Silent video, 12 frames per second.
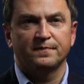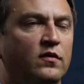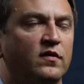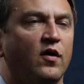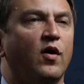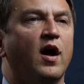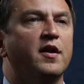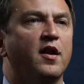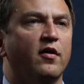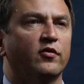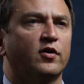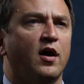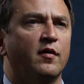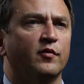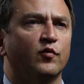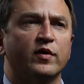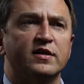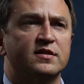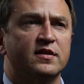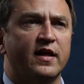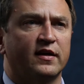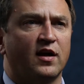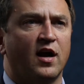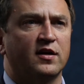So another common reason
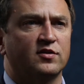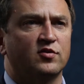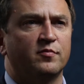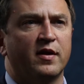that a codicil